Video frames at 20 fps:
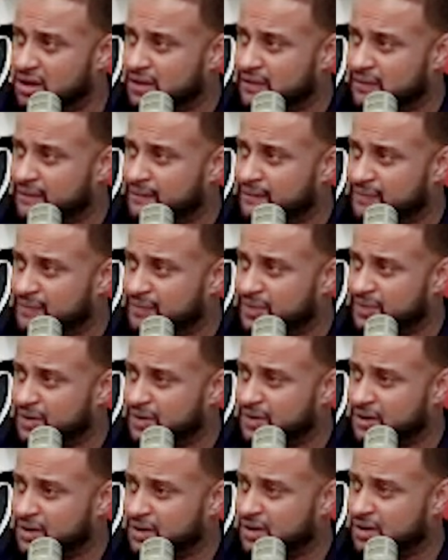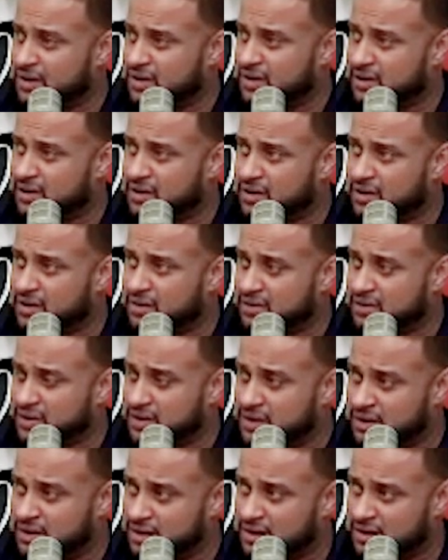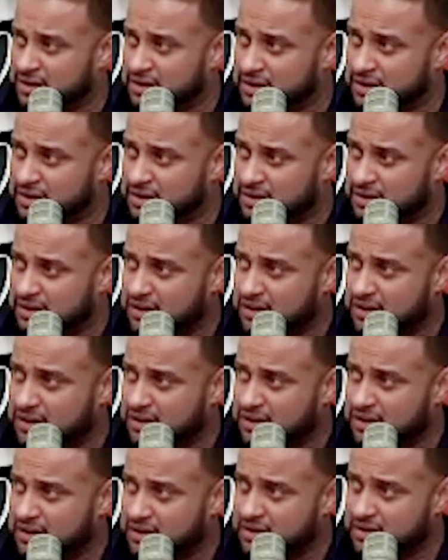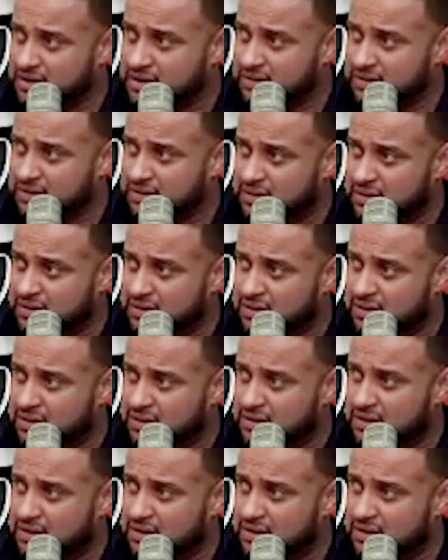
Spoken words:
[no speech]